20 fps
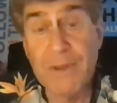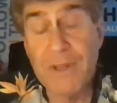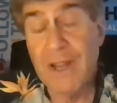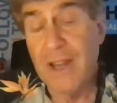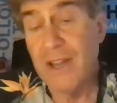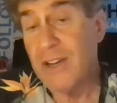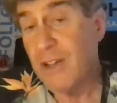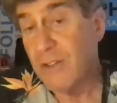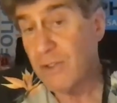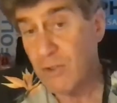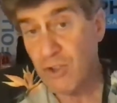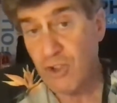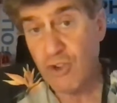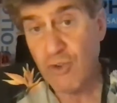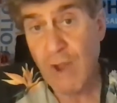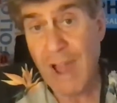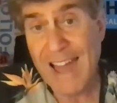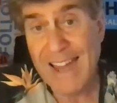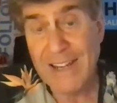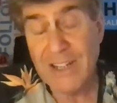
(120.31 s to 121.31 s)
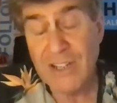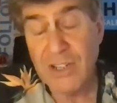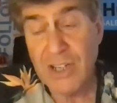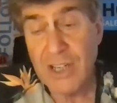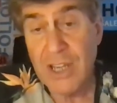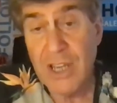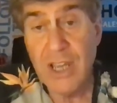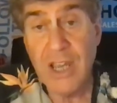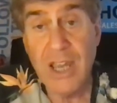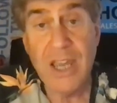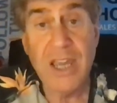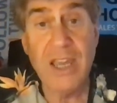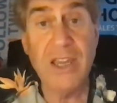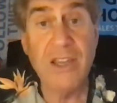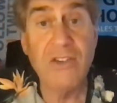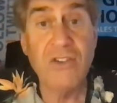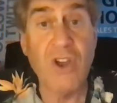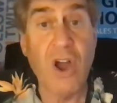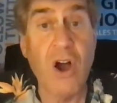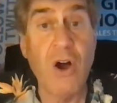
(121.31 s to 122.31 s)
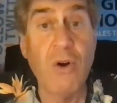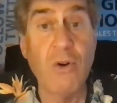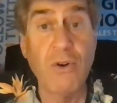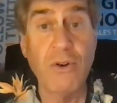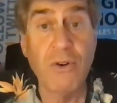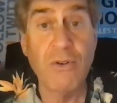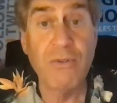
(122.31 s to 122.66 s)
Another strategy is owner